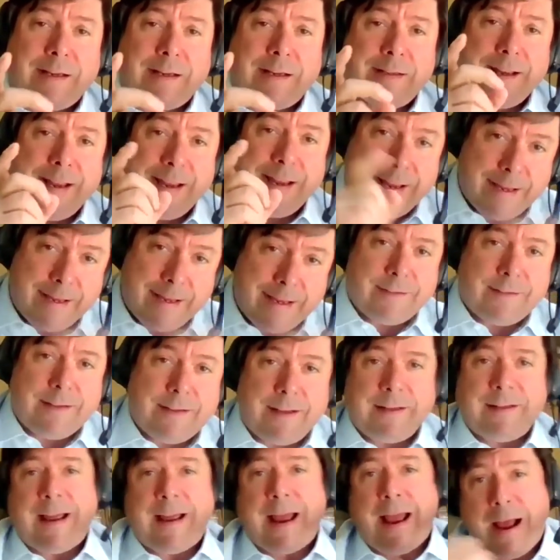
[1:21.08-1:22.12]
in
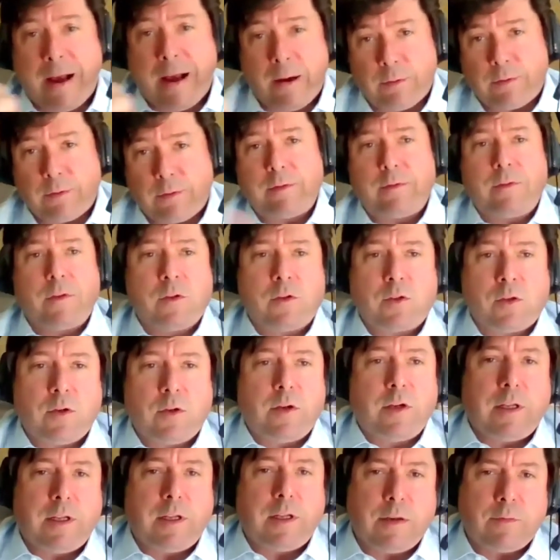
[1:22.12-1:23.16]
and out the
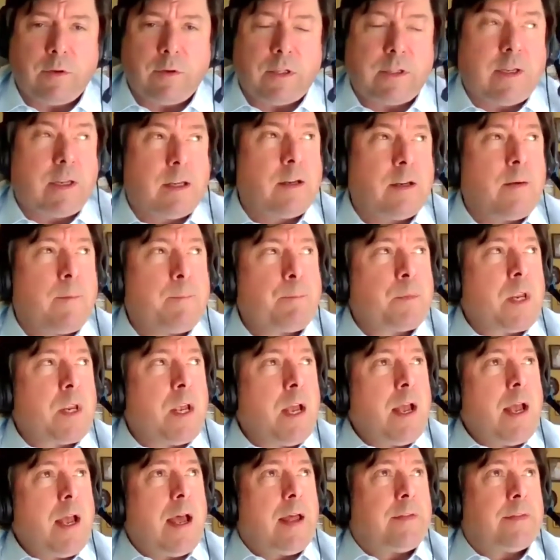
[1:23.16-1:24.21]
soil and everything,
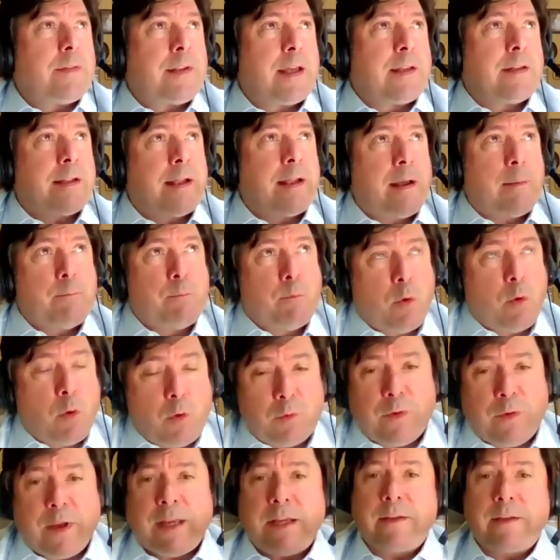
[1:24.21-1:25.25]
and then
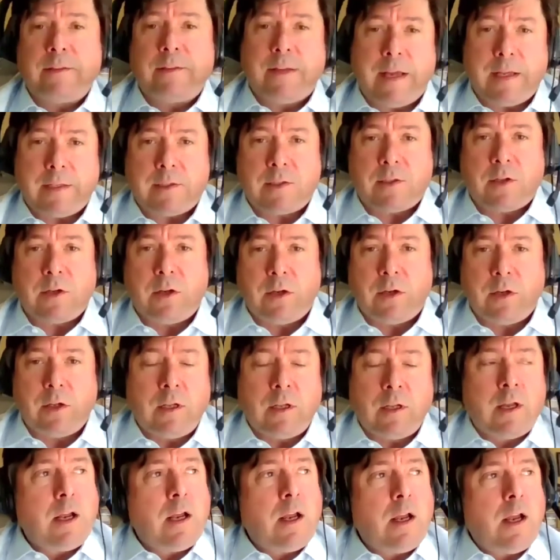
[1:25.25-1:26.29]
moving that soil
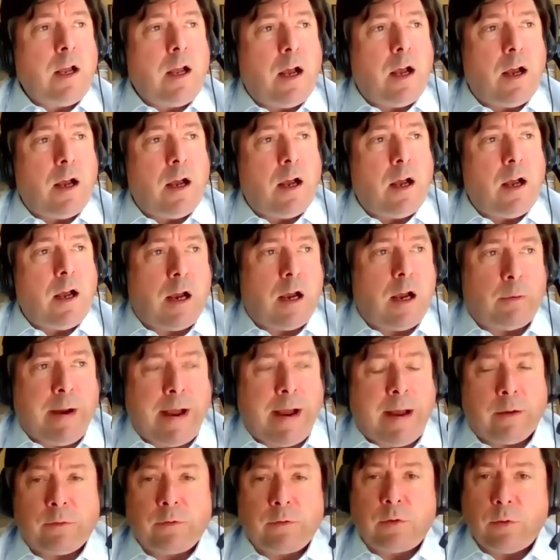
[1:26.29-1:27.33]

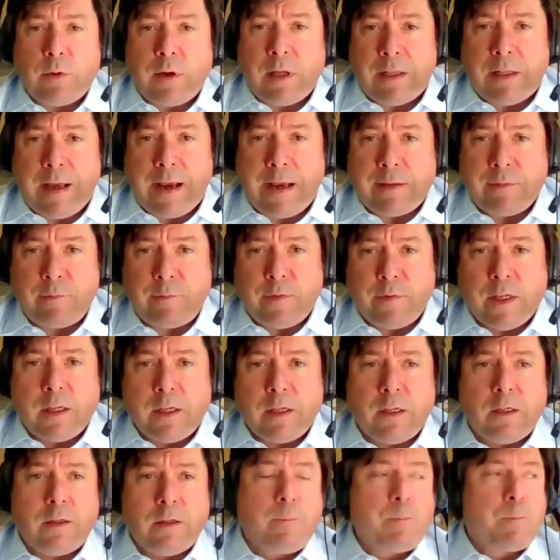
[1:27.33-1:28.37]
around to a
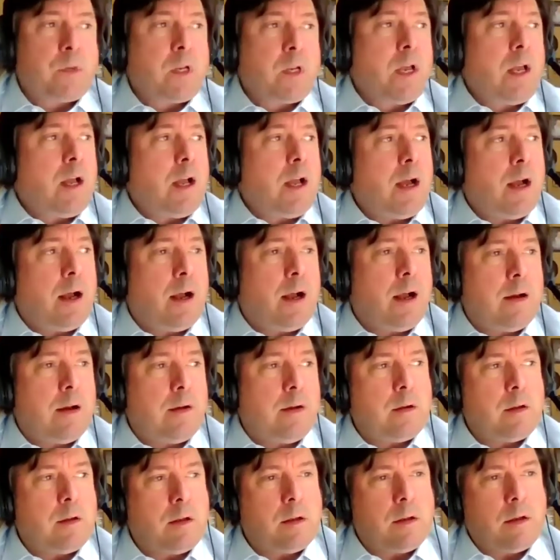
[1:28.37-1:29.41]
landfill.
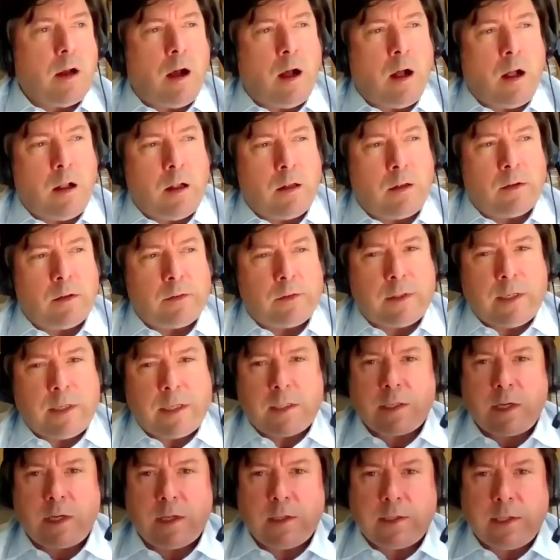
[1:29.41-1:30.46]
All
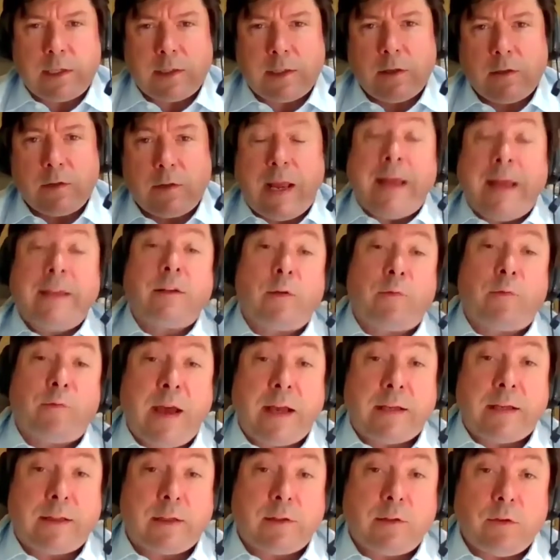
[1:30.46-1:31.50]
this considered, and the
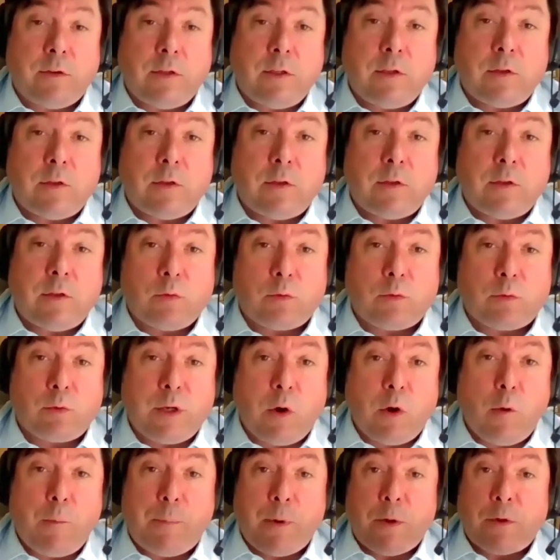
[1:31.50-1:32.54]
fact that you need to
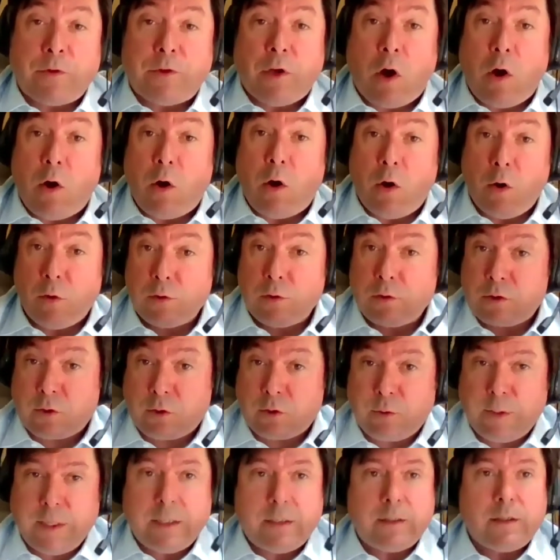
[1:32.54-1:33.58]
reopen the whole
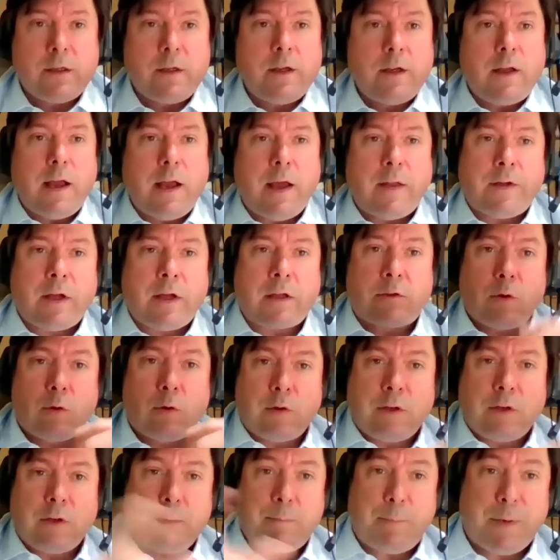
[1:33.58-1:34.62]
street and not
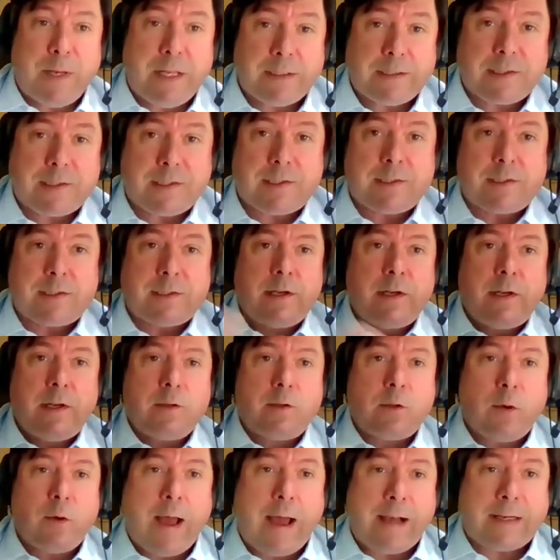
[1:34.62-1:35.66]
only pits
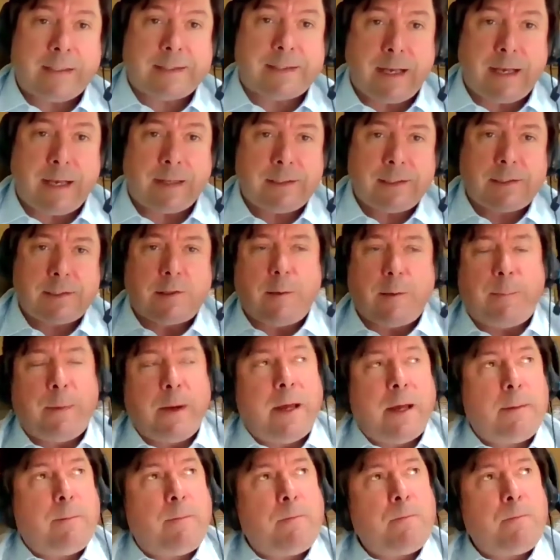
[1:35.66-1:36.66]
to access the pipe,